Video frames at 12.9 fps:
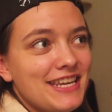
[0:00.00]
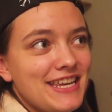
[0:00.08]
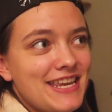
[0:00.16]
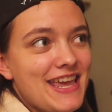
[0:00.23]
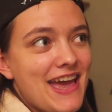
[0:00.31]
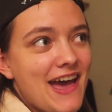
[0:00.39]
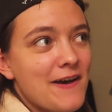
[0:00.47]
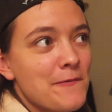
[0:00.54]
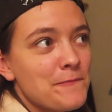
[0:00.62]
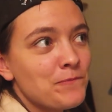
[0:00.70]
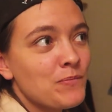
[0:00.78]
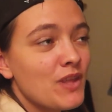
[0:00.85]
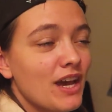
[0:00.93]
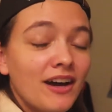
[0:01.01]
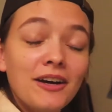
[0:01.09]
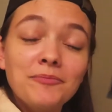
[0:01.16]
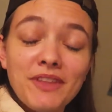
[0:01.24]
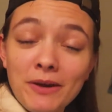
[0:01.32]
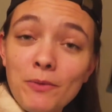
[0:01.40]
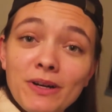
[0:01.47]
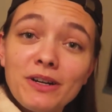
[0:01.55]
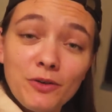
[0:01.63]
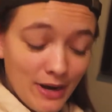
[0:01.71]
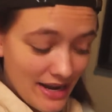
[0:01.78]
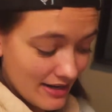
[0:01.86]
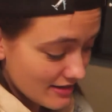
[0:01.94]
yeah, um, that went
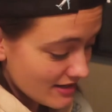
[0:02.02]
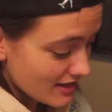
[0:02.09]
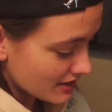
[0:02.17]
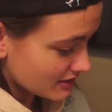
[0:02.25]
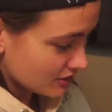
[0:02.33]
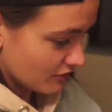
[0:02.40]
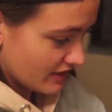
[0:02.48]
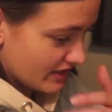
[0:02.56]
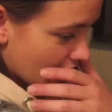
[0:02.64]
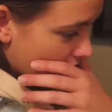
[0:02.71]
great. So right